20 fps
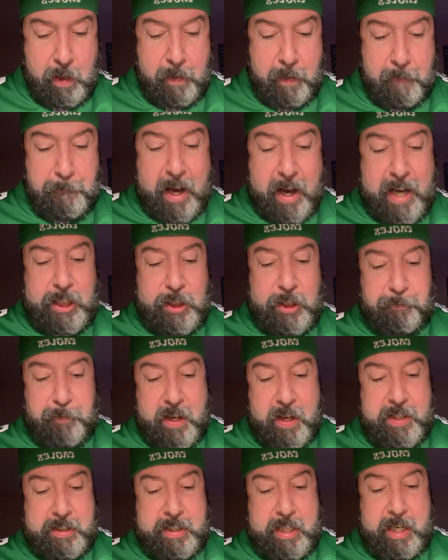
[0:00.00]
Face
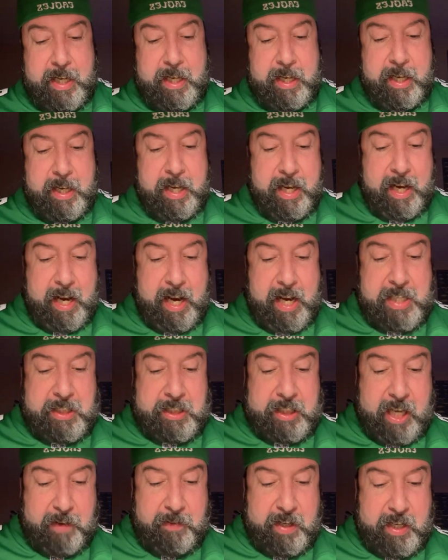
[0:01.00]
Finsta is
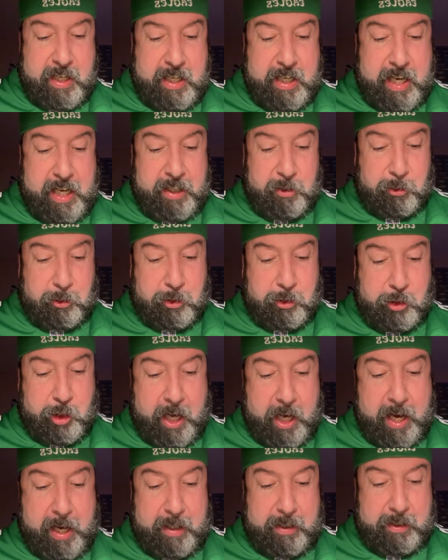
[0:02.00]
giving an Eagles
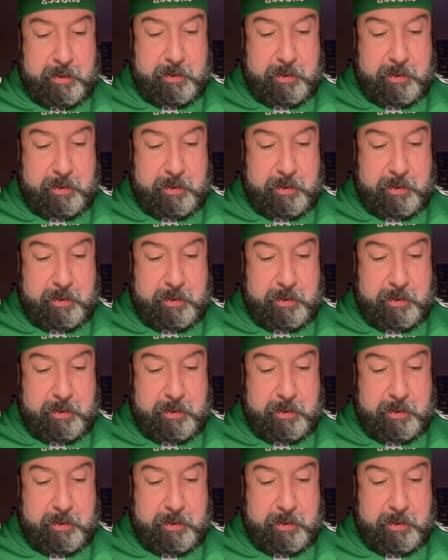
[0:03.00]
chant.